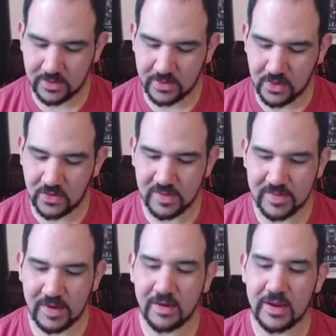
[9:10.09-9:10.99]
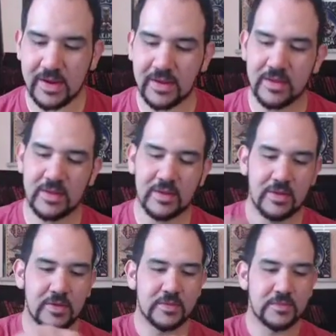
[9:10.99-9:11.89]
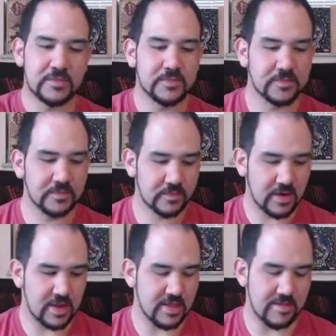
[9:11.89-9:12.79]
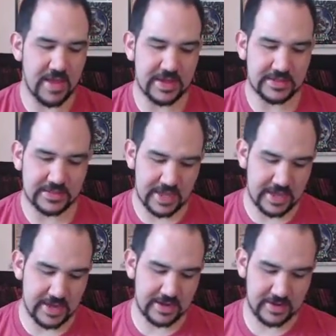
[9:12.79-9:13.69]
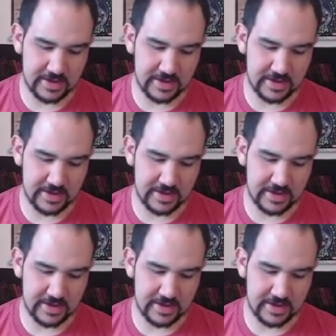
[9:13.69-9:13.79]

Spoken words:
Coneybury. On the back side,